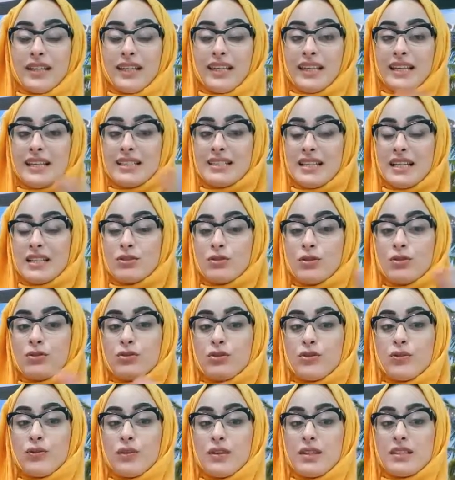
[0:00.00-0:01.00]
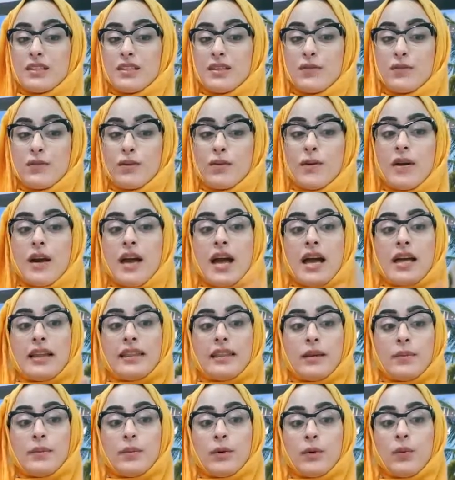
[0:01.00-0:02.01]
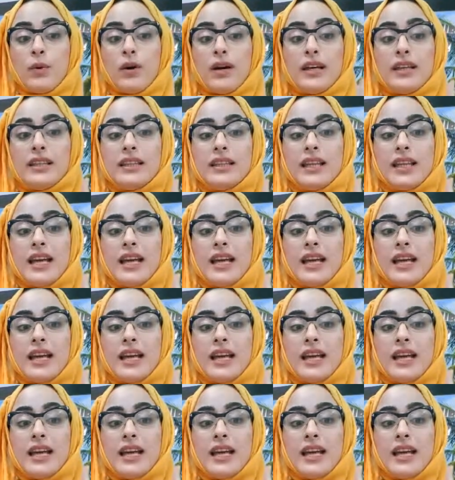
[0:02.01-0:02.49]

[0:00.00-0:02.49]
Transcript: Here, as I told you, for step for number 1,